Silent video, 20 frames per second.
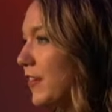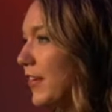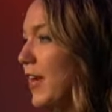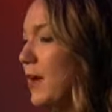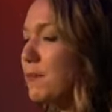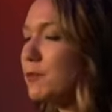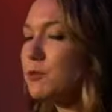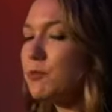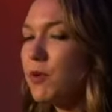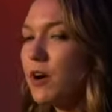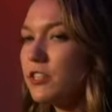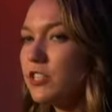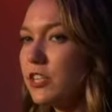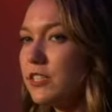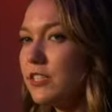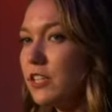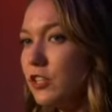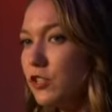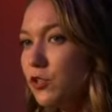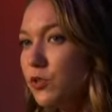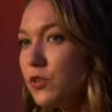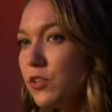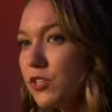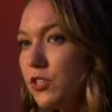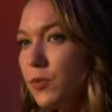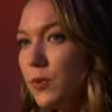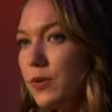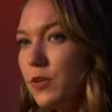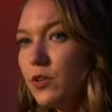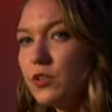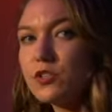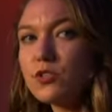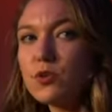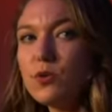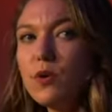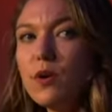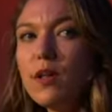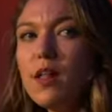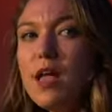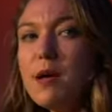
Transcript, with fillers: the campus projects that you could do at your school,